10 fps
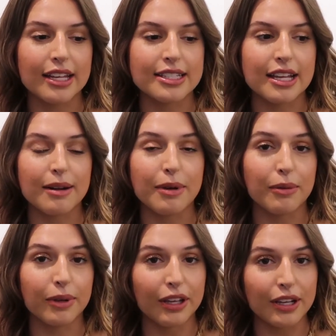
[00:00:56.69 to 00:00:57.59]
it's gonna be
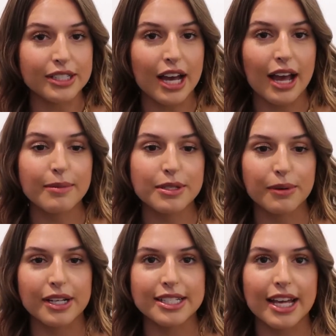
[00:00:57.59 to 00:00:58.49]
a really good time, so
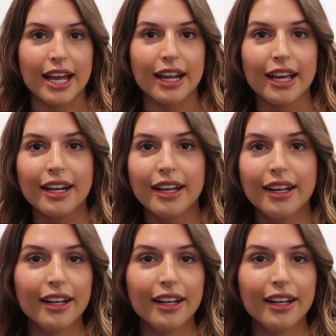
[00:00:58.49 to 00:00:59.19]
we're excited.